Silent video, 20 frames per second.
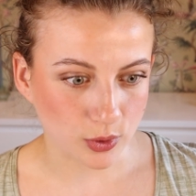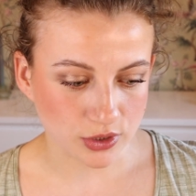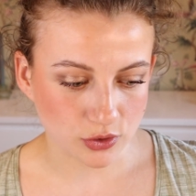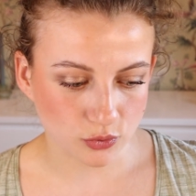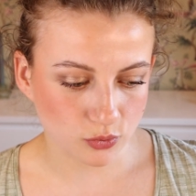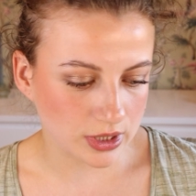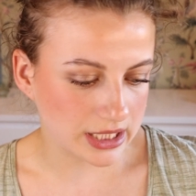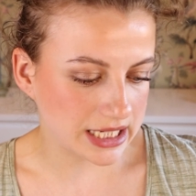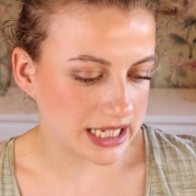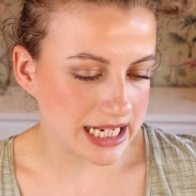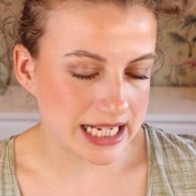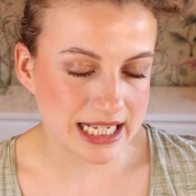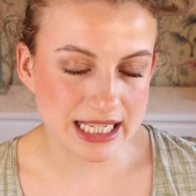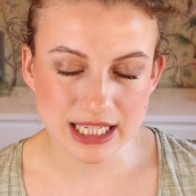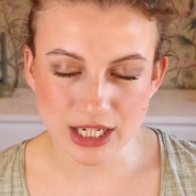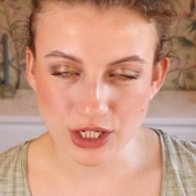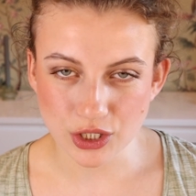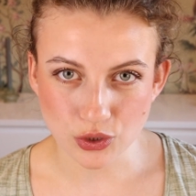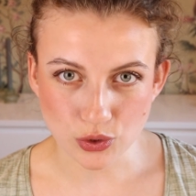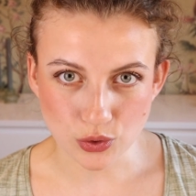It's really
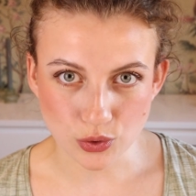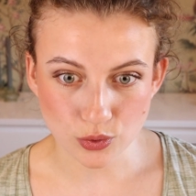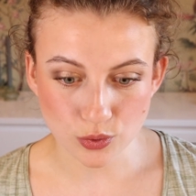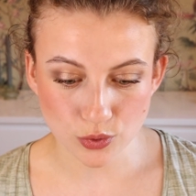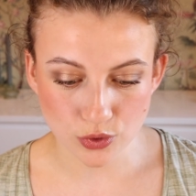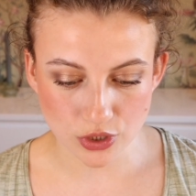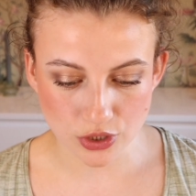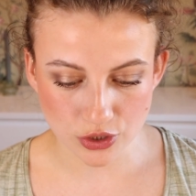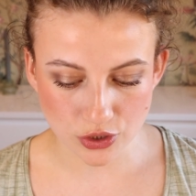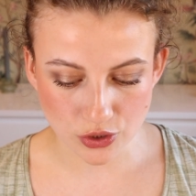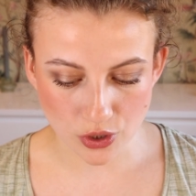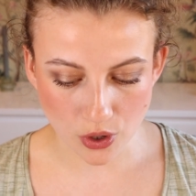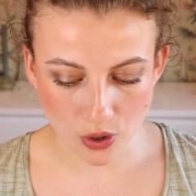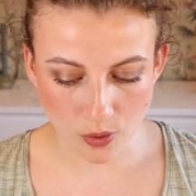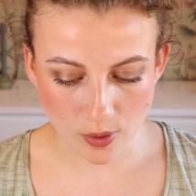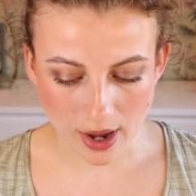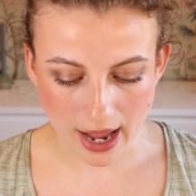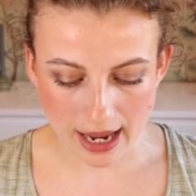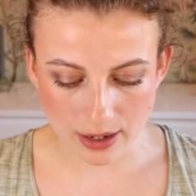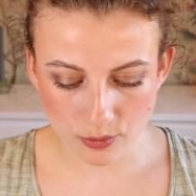easy to use,
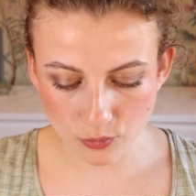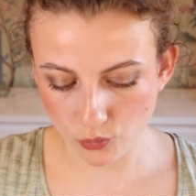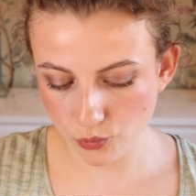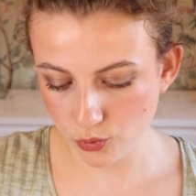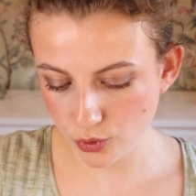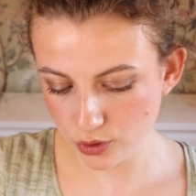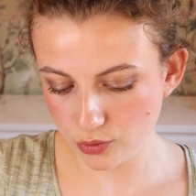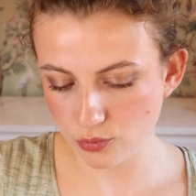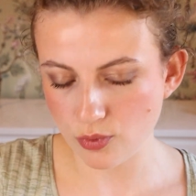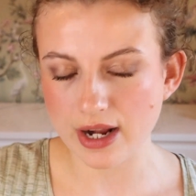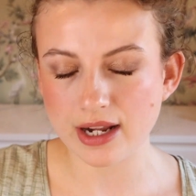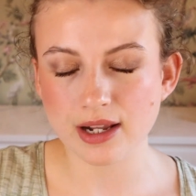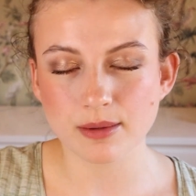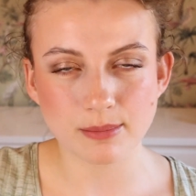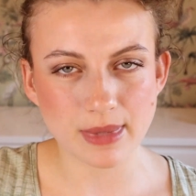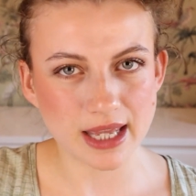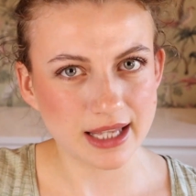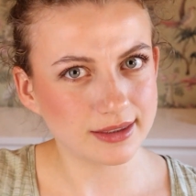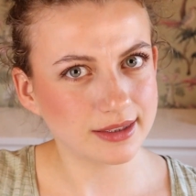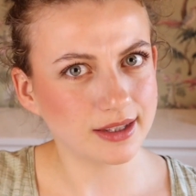so I would
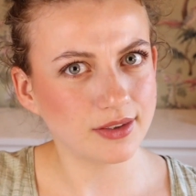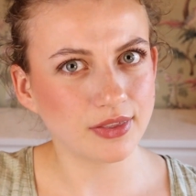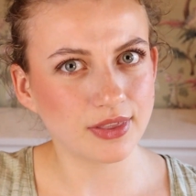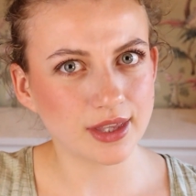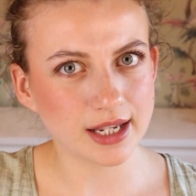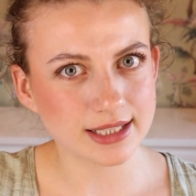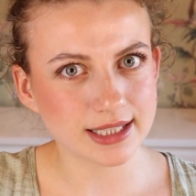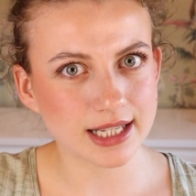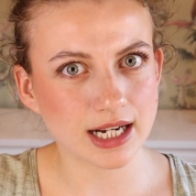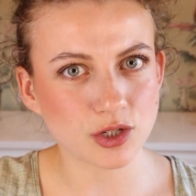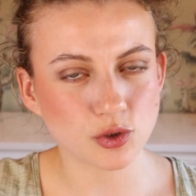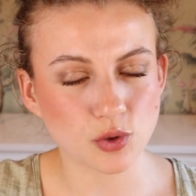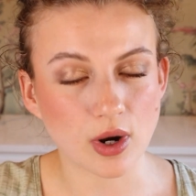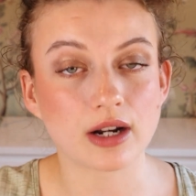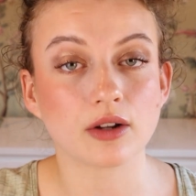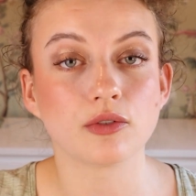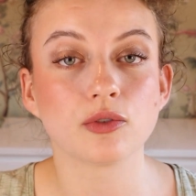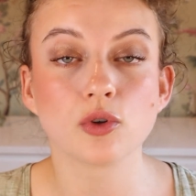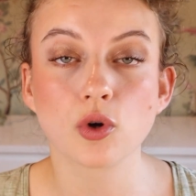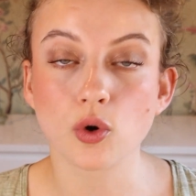recommend the things that I
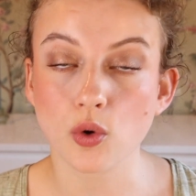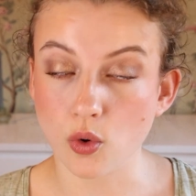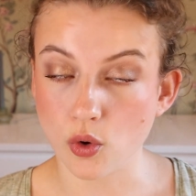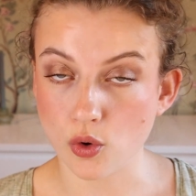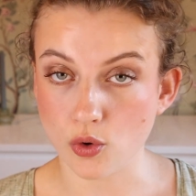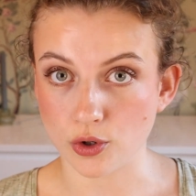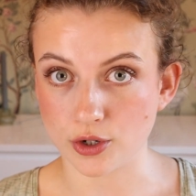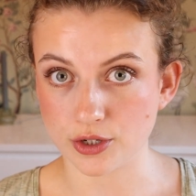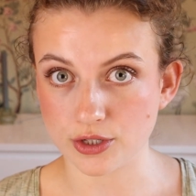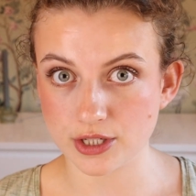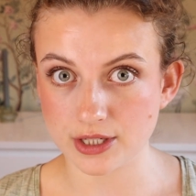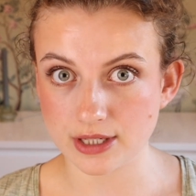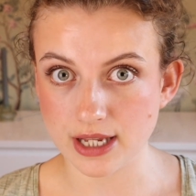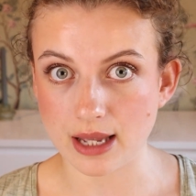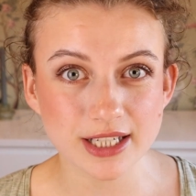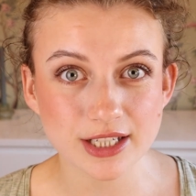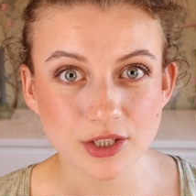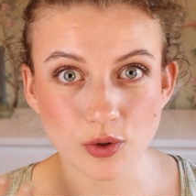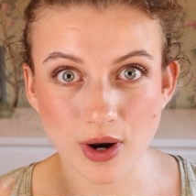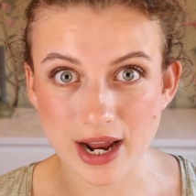tried. Of course,
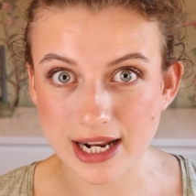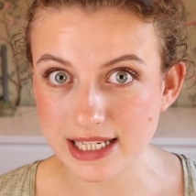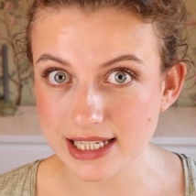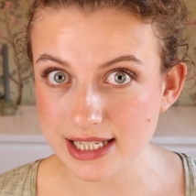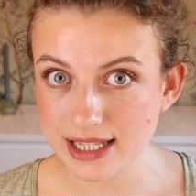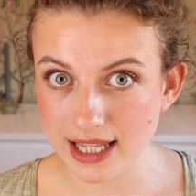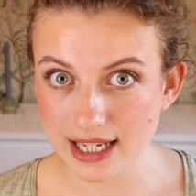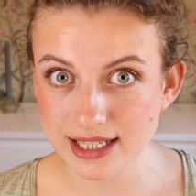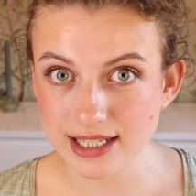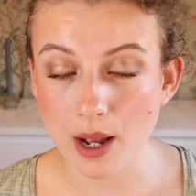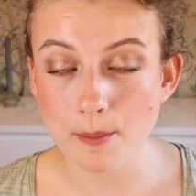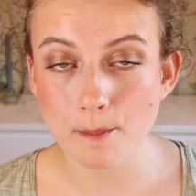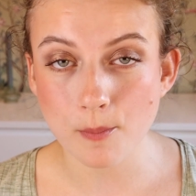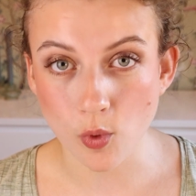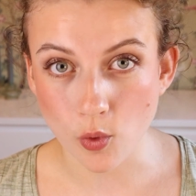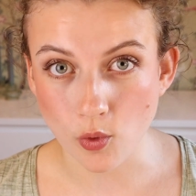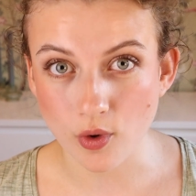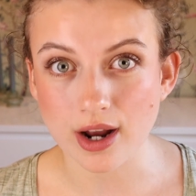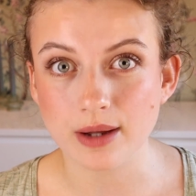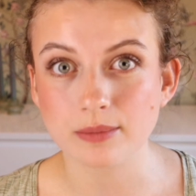I'm gonna try these things out
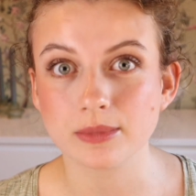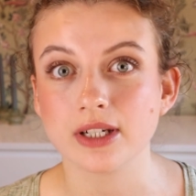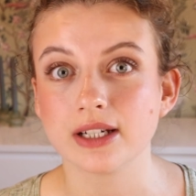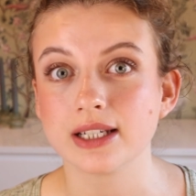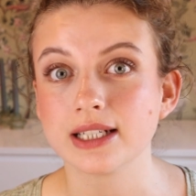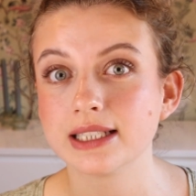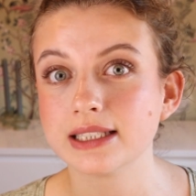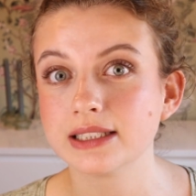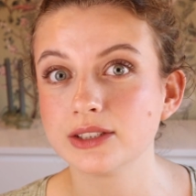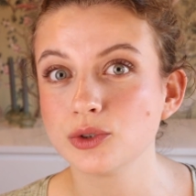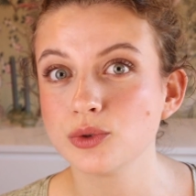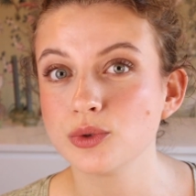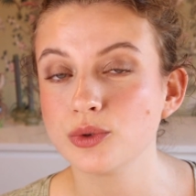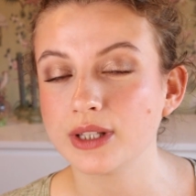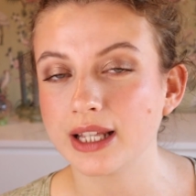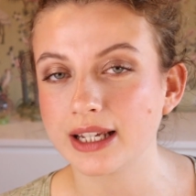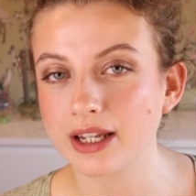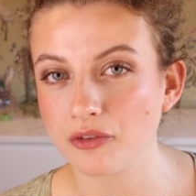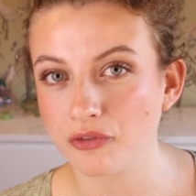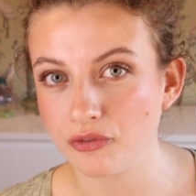more. I'm gonna do
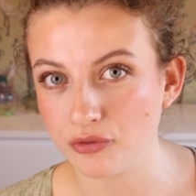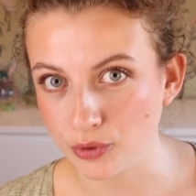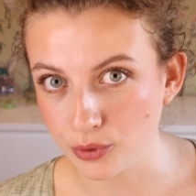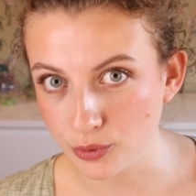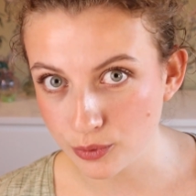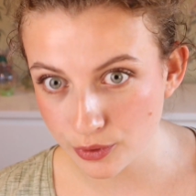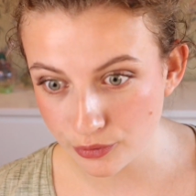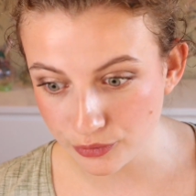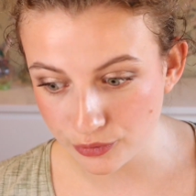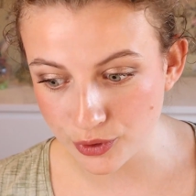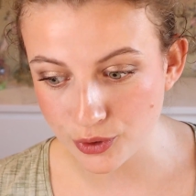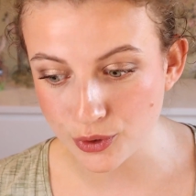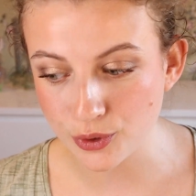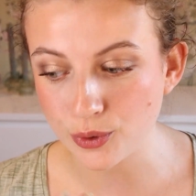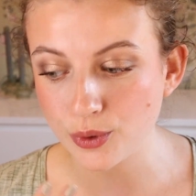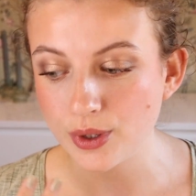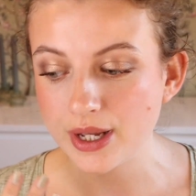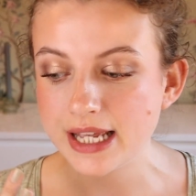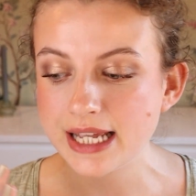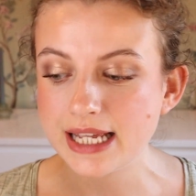like a full
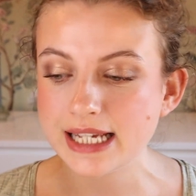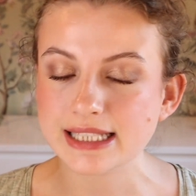review.